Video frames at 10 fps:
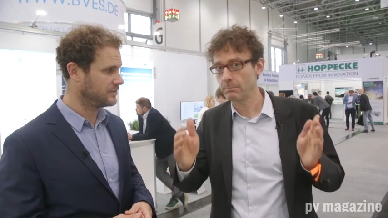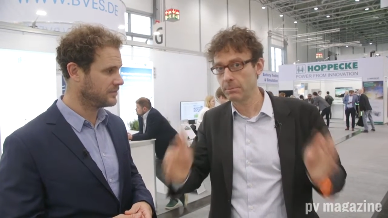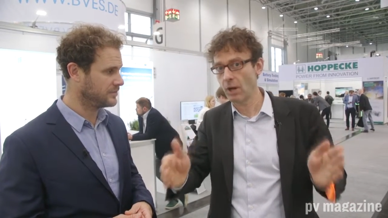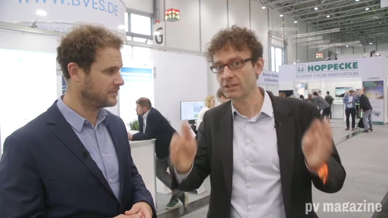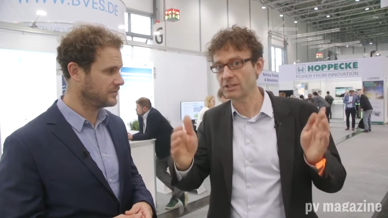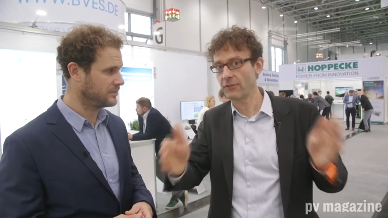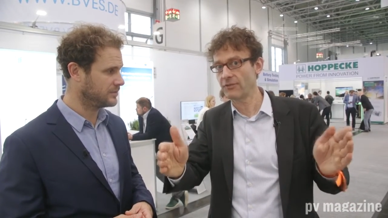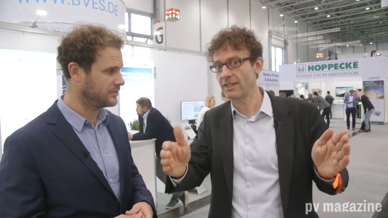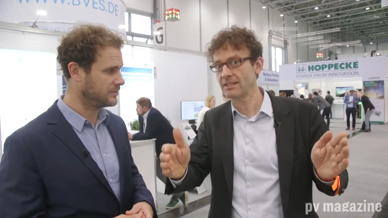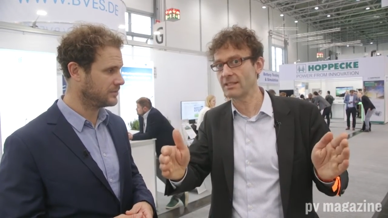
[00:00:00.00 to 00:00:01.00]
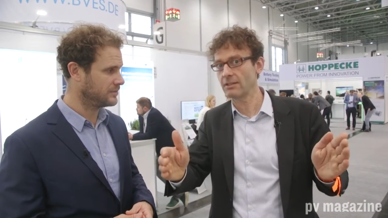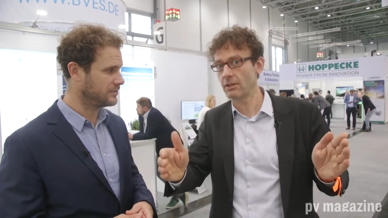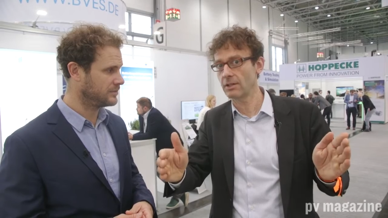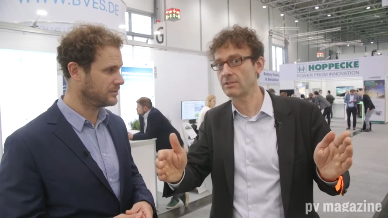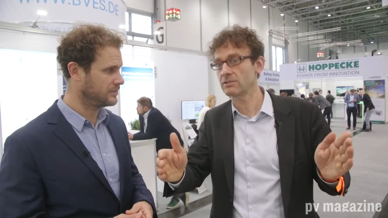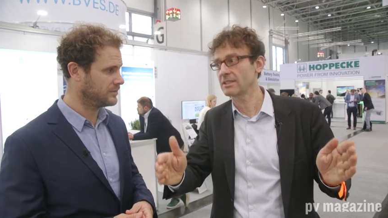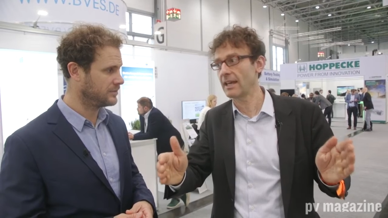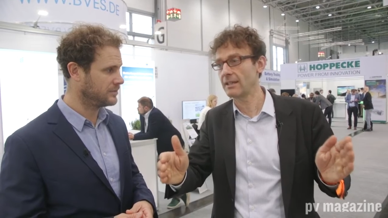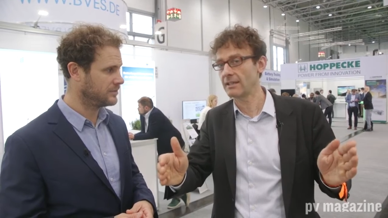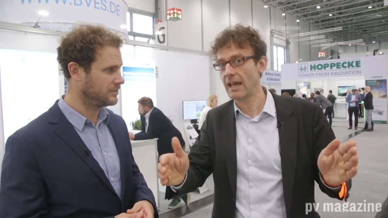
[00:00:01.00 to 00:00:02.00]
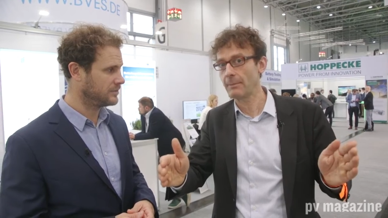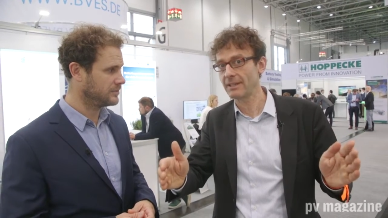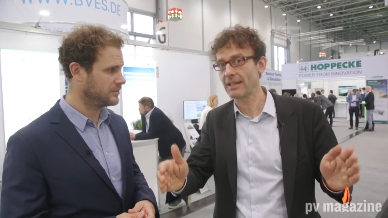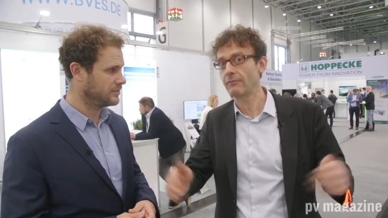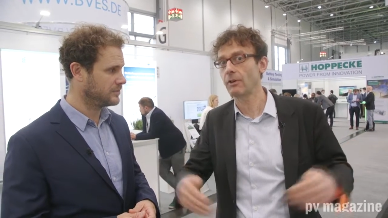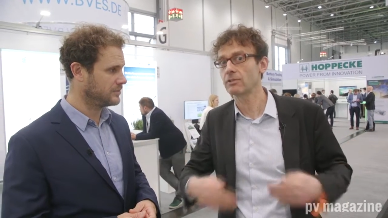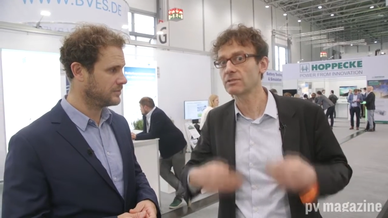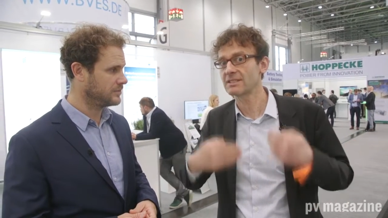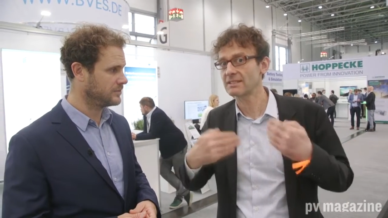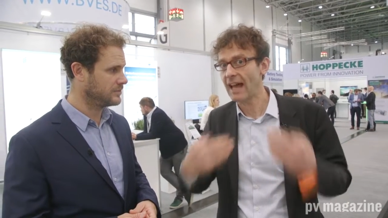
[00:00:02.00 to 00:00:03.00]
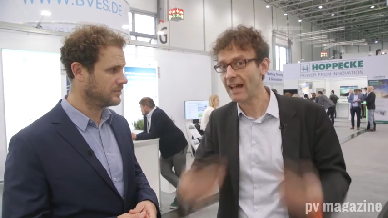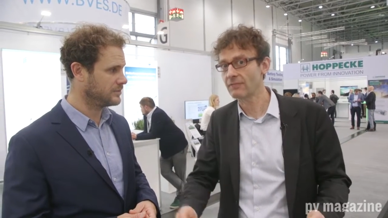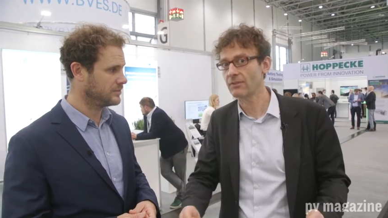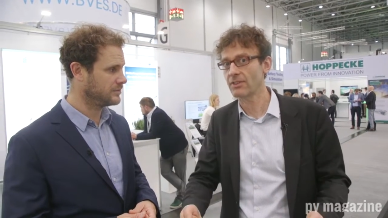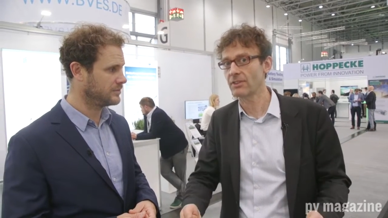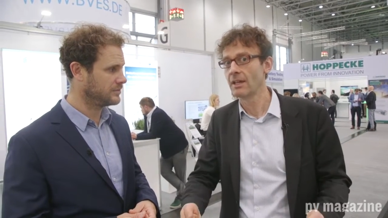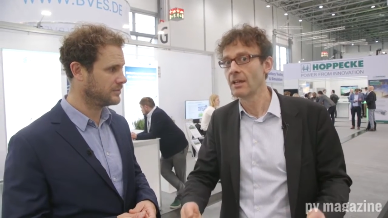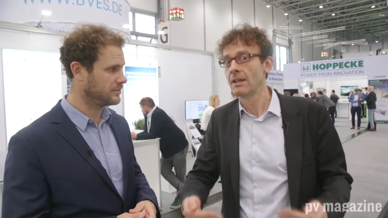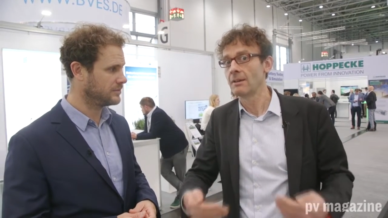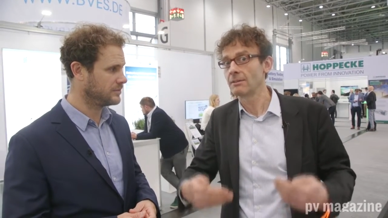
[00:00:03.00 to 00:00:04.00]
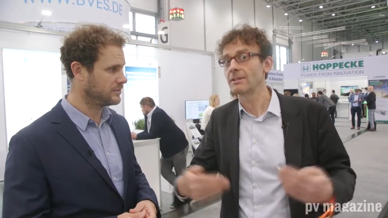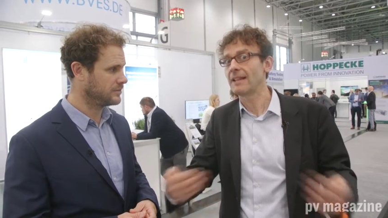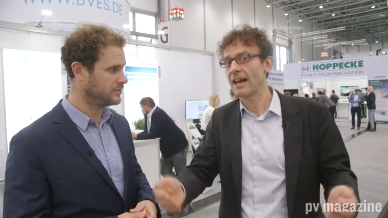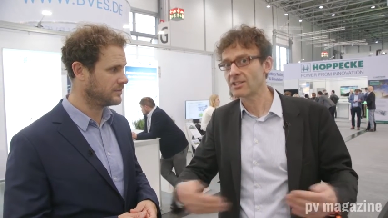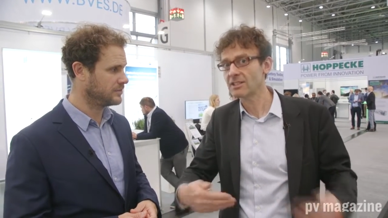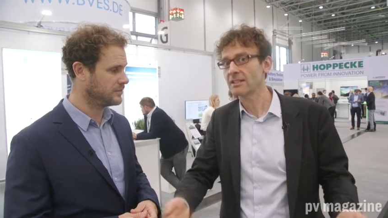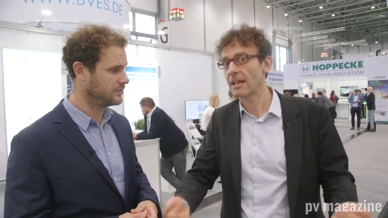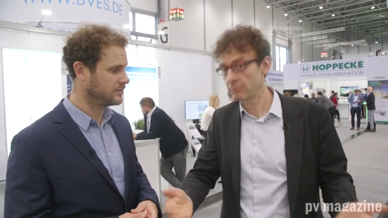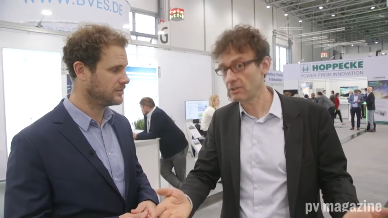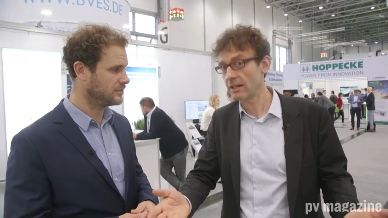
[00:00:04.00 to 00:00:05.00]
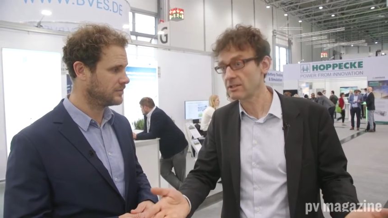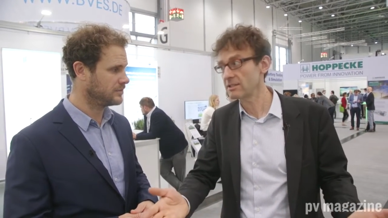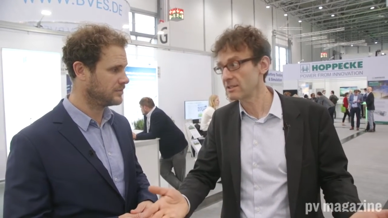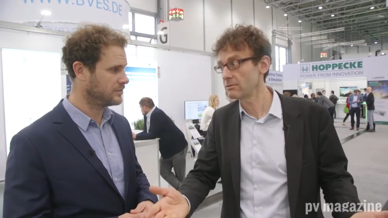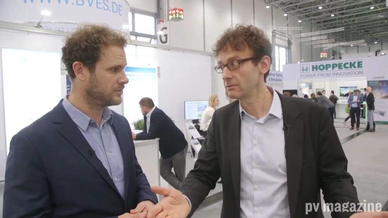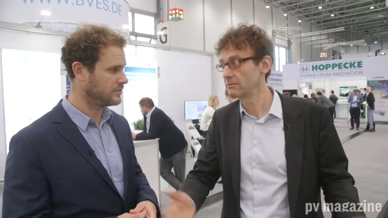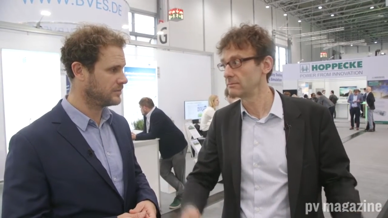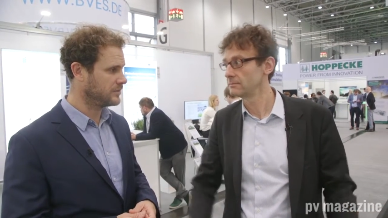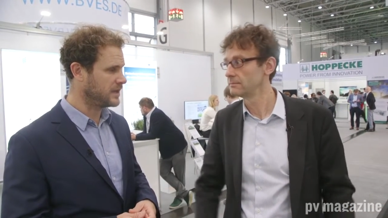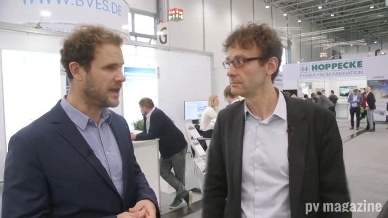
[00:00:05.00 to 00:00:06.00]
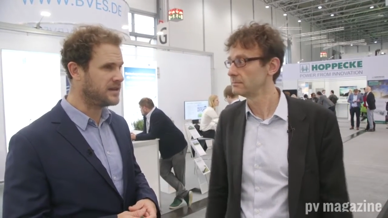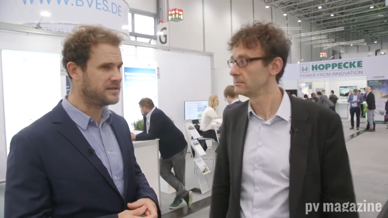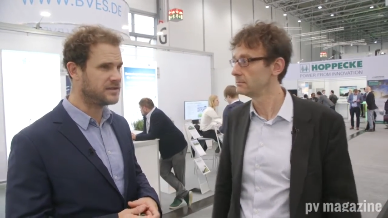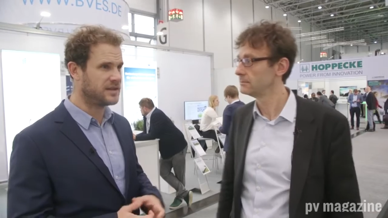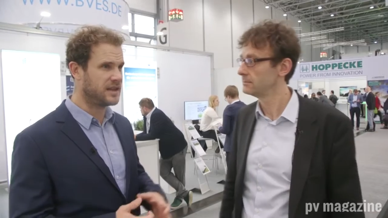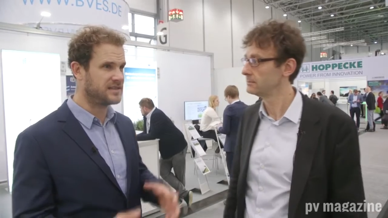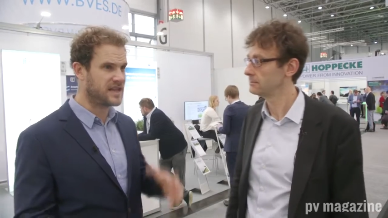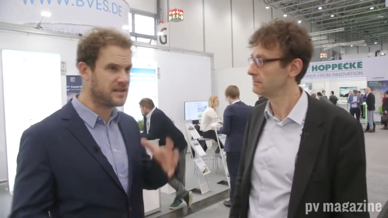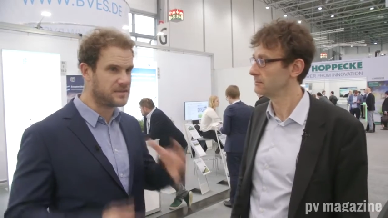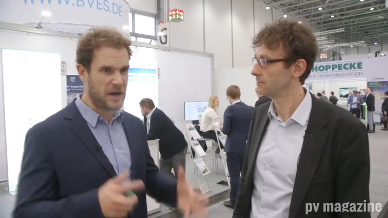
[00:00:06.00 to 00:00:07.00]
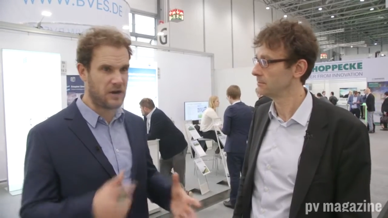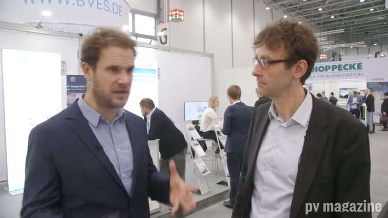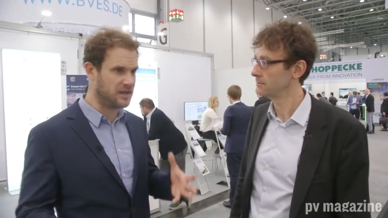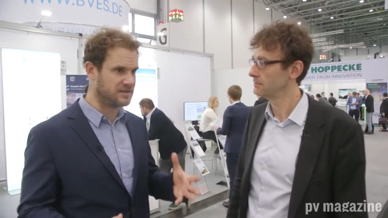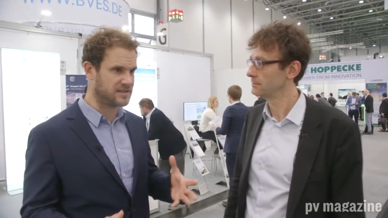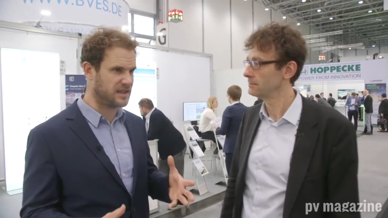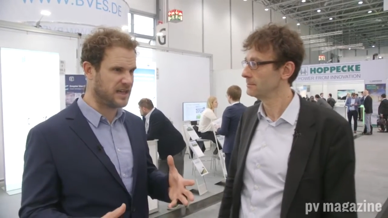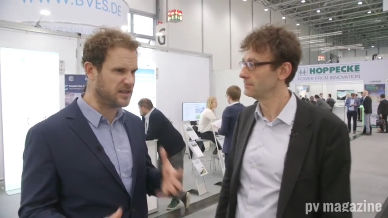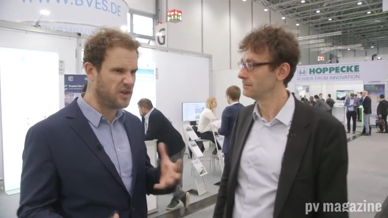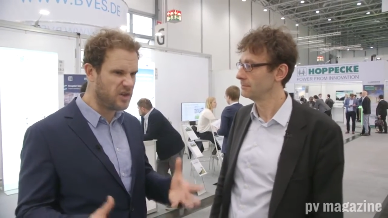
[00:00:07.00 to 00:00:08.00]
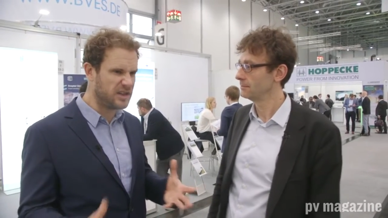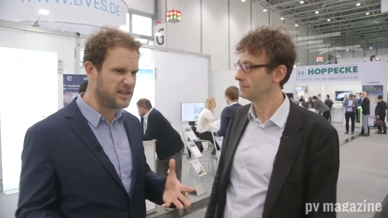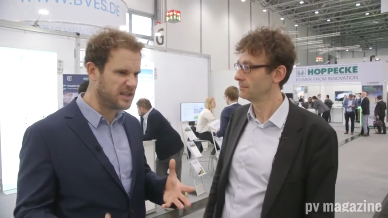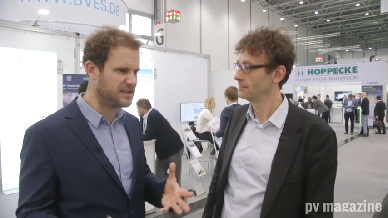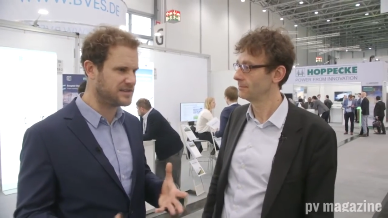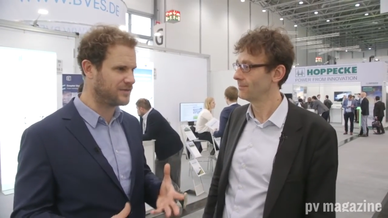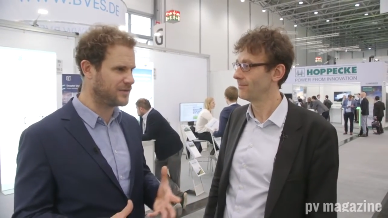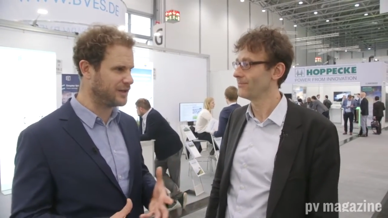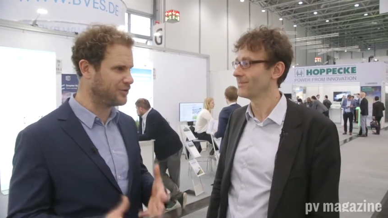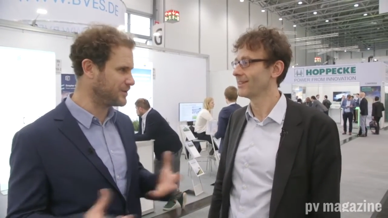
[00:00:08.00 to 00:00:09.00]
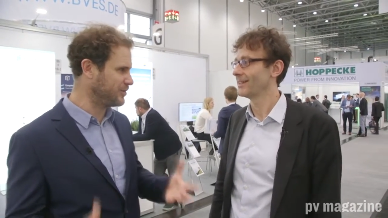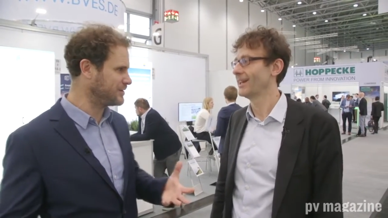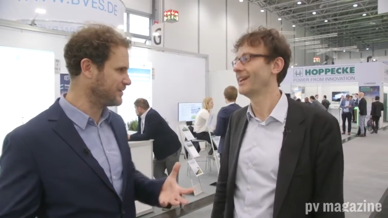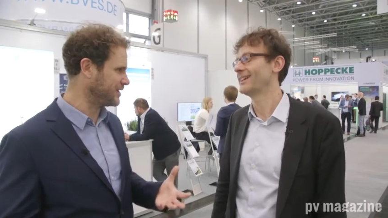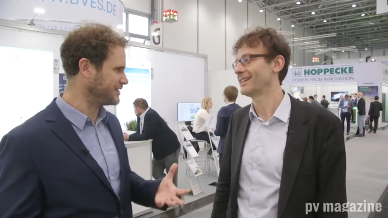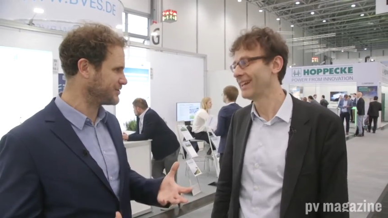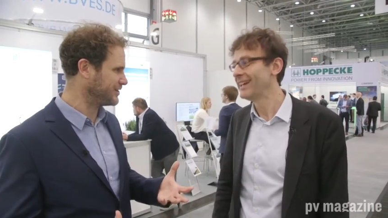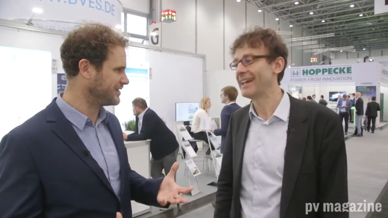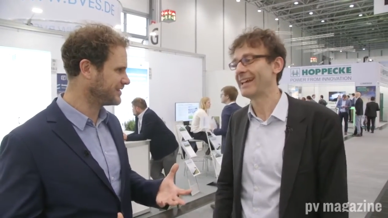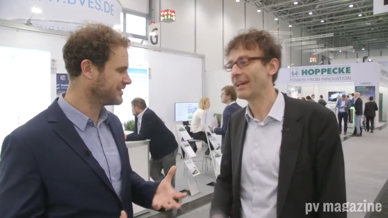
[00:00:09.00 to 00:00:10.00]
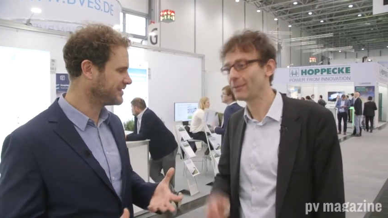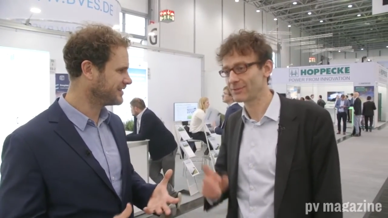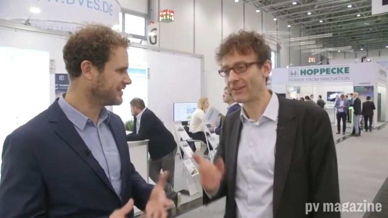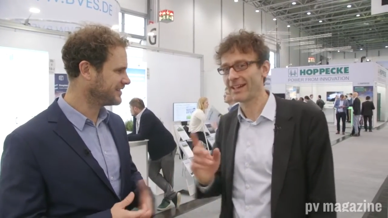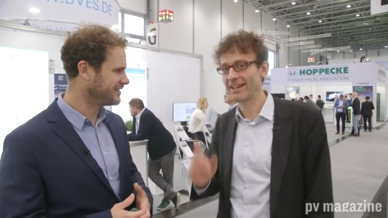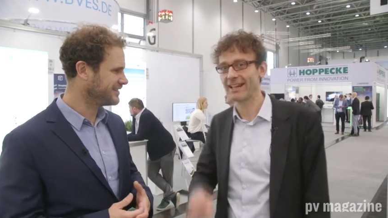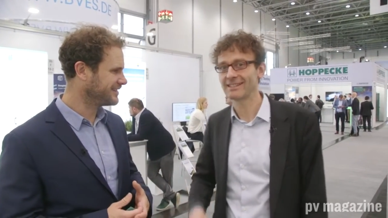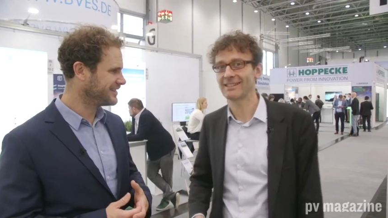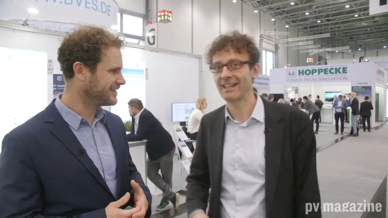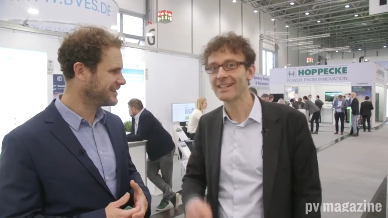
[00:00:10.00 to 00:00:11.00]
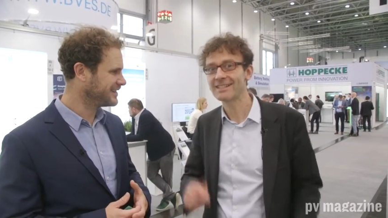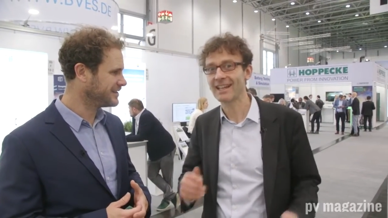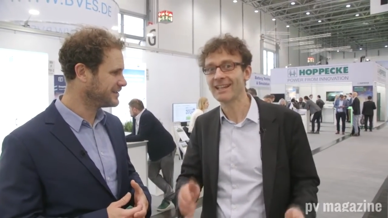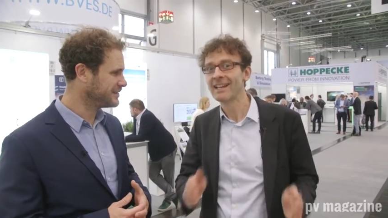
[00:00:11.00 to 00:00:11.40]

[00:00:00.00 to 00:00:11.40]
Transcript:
Speaker 1: blocks of this in order to scale it up, and they want to start with larger scale production soon.
Speaker 2: And they say there's parallels to like the early years of the automotive
Speaker 1: industry. Yeah, that was funny yesterday. He said